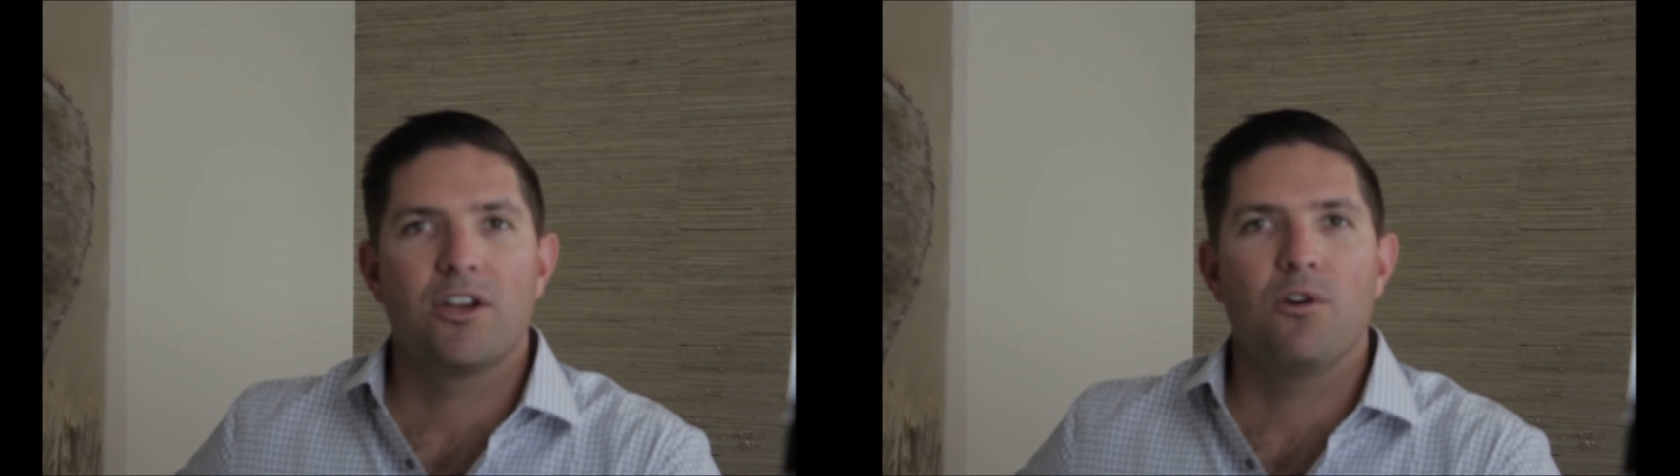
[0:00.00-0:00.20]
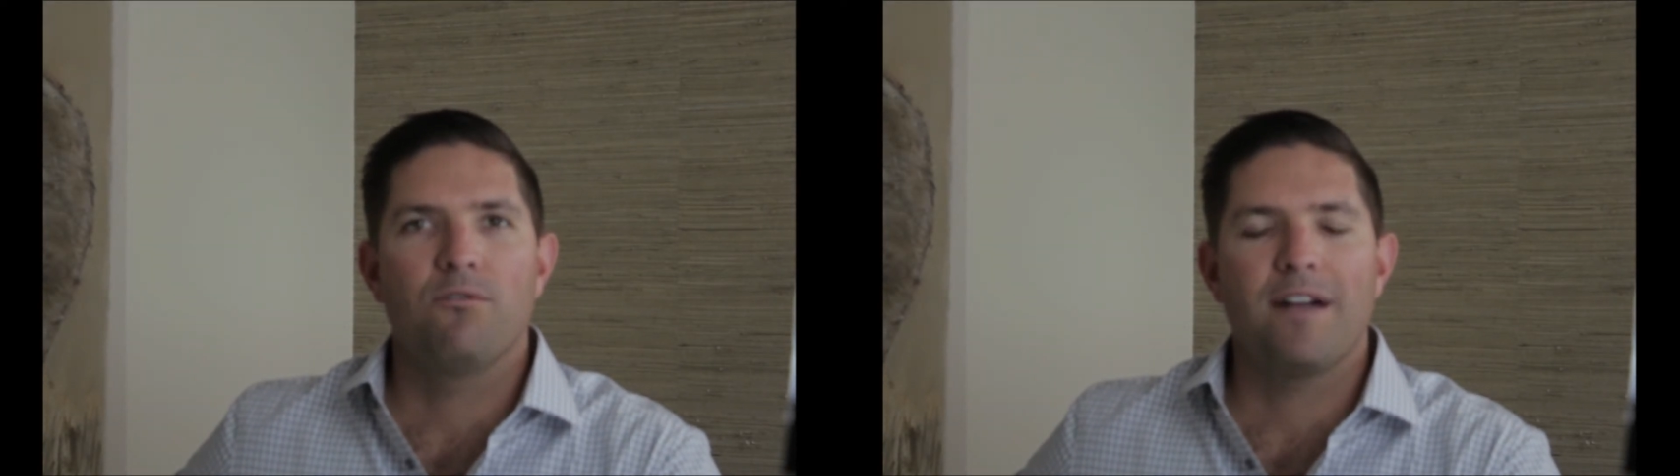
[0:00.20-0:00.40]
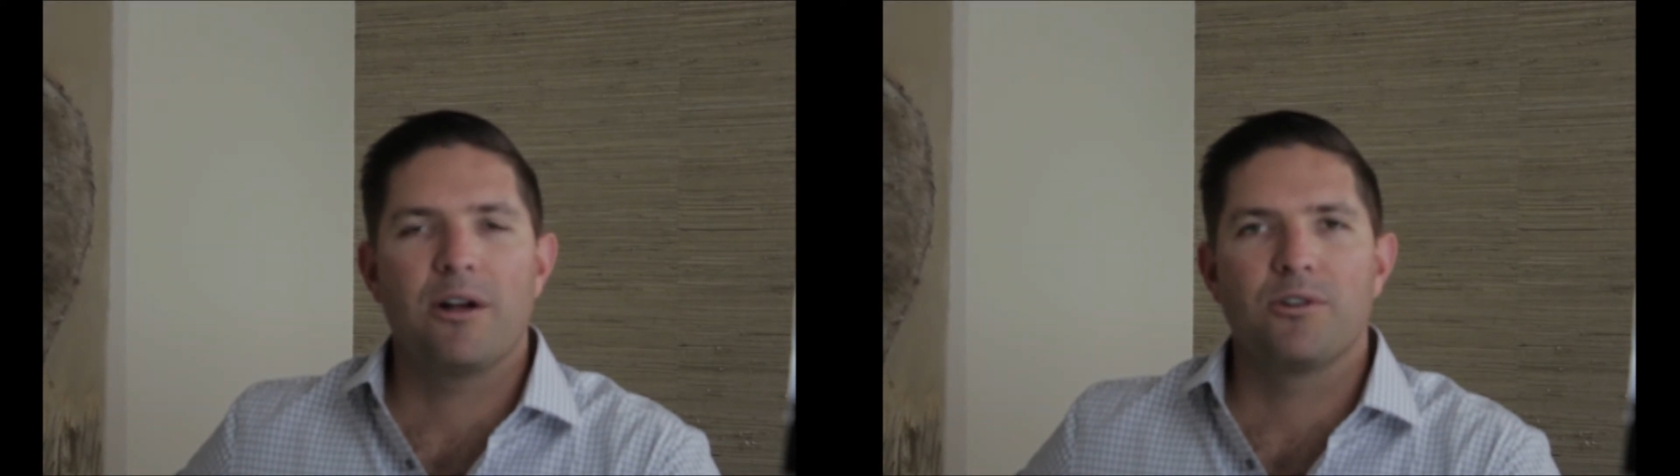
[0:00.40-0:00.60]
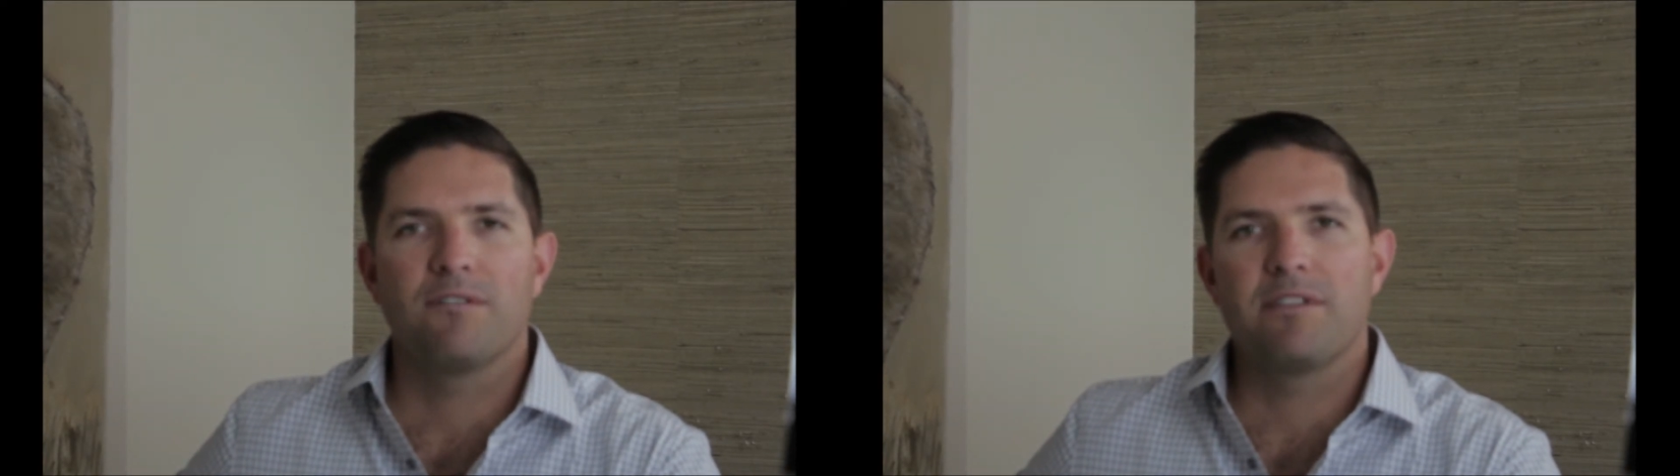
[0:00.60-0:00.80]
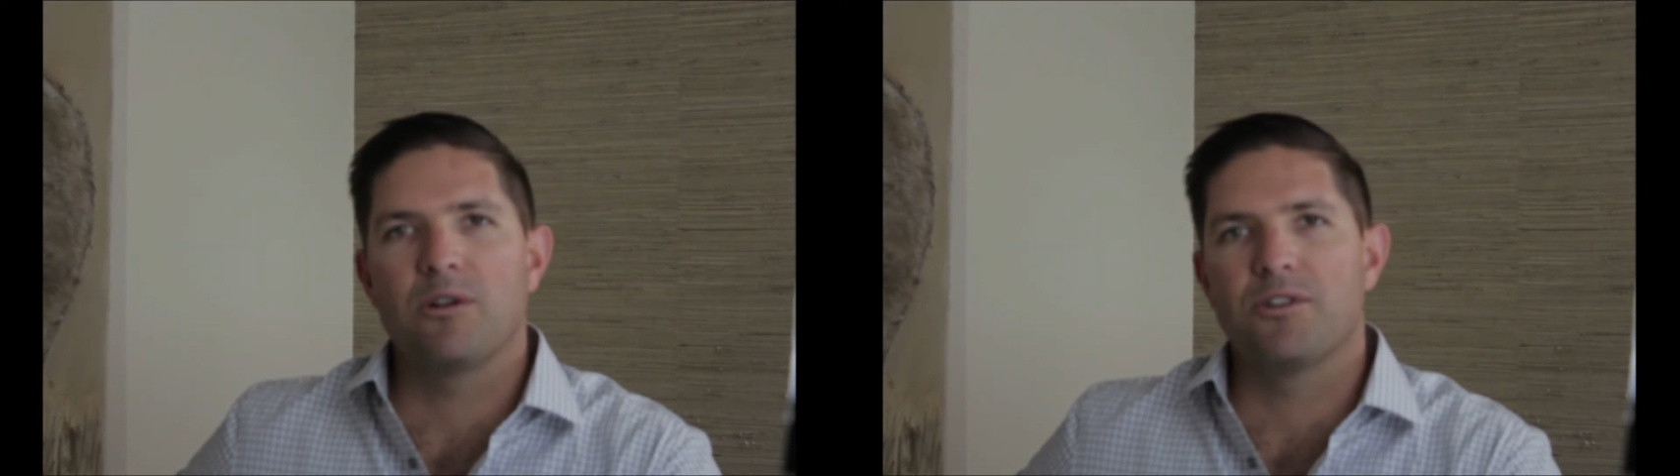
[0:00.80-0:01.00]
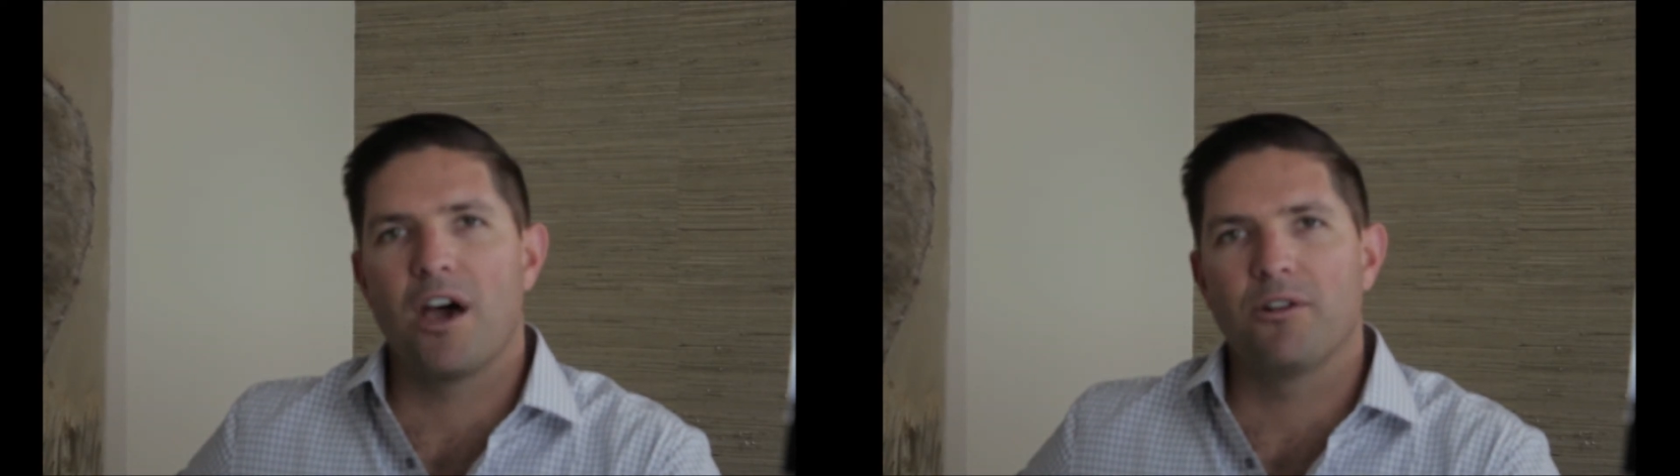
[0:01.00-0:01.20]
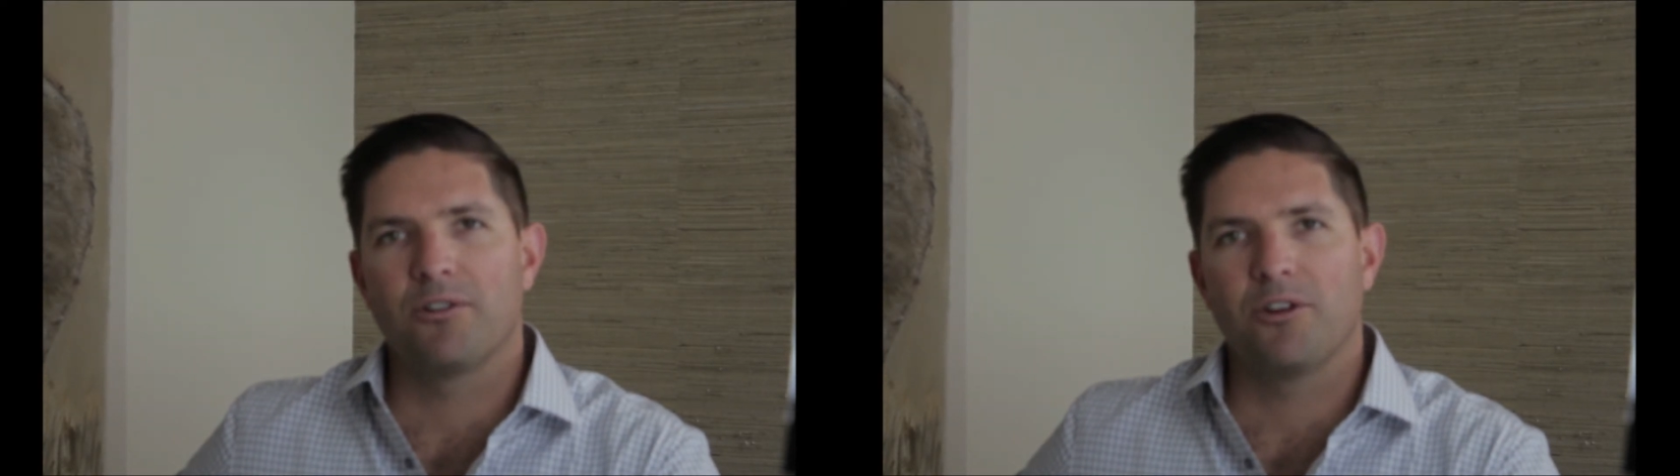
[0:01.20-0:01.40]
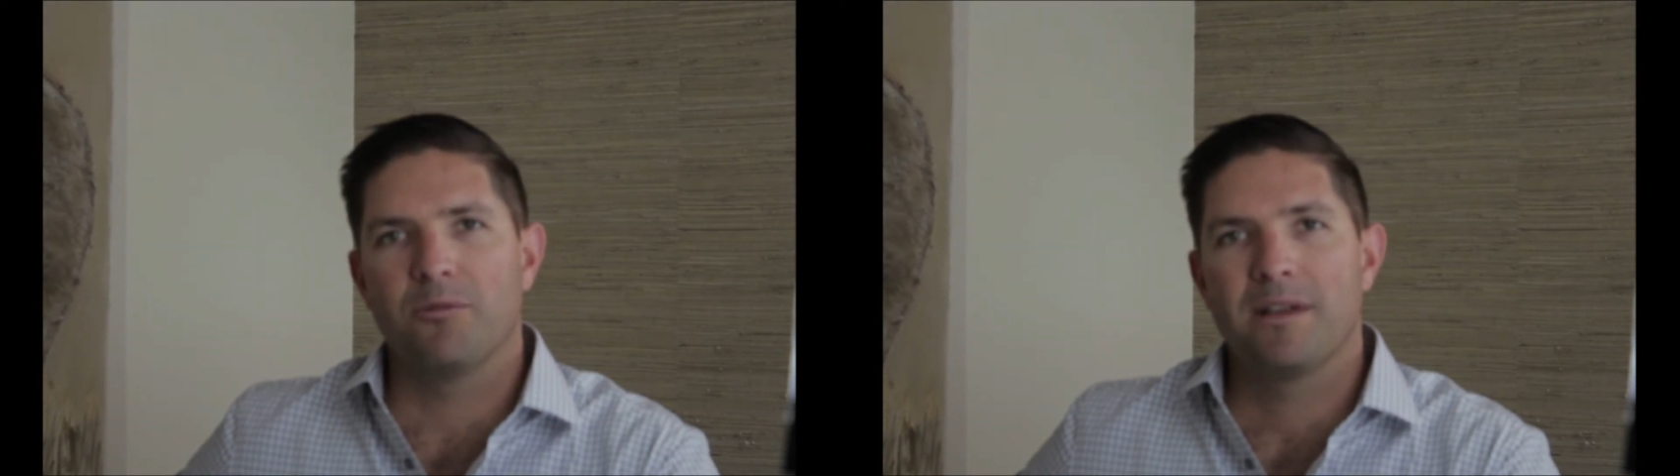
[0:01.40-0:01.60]
co-founder of the O'Donnell
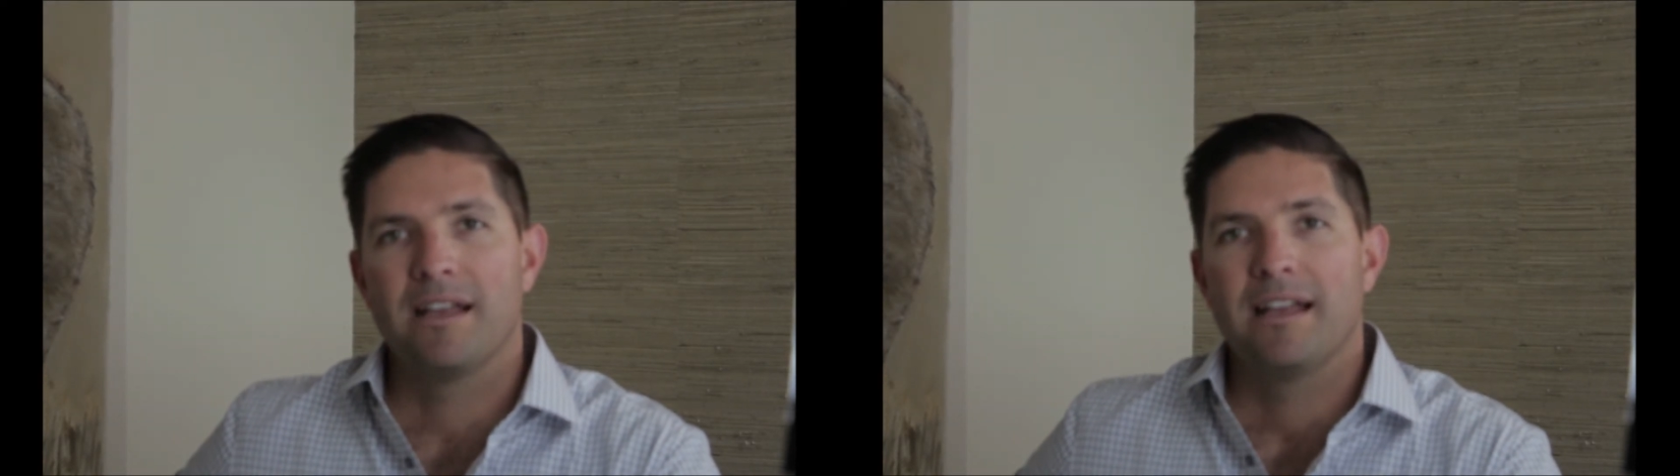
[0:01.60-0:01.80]
Group.